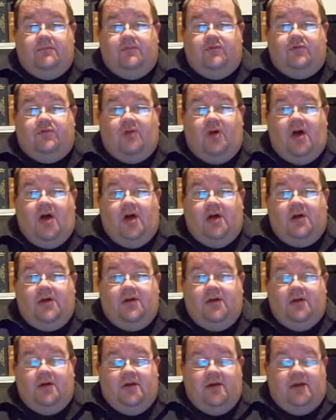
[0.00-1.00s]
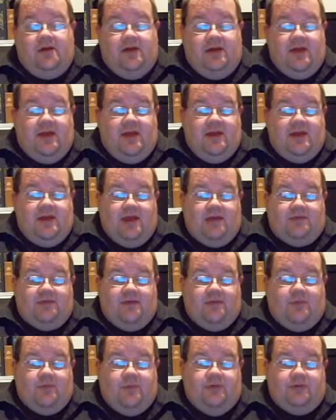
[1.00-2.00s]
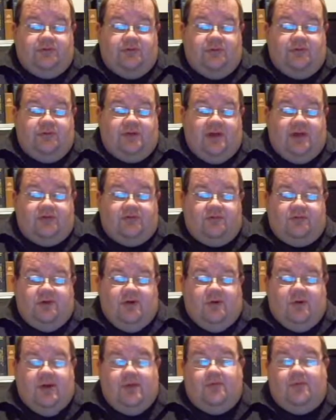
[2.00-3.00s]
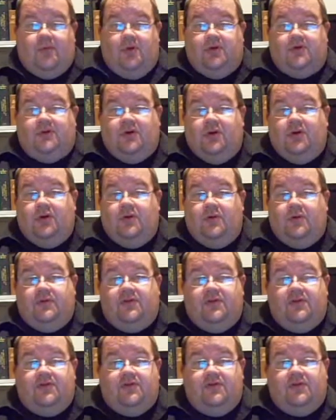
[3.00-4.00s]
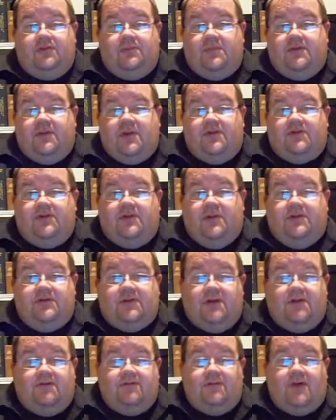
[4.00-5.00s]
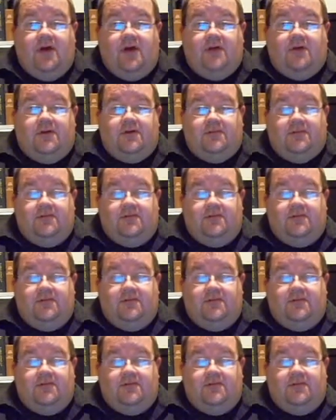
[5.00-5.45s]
drug, and 18.2-308.2, which is just possession as a felon.